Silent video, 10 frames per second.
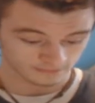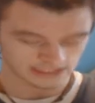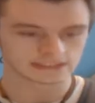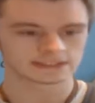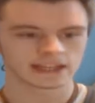
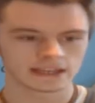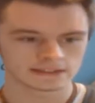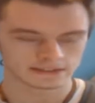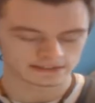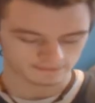He is
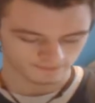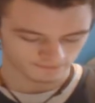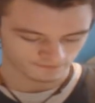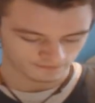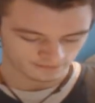dazed.
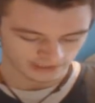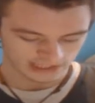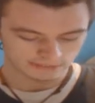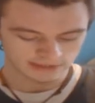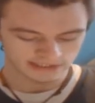
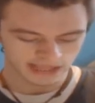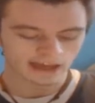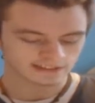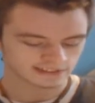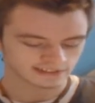He's been
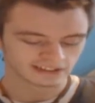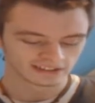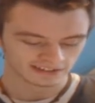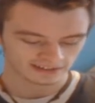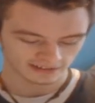dazed.
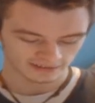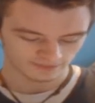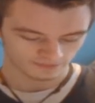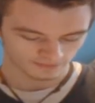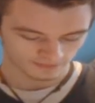
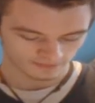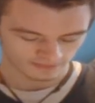Yeah, I didn't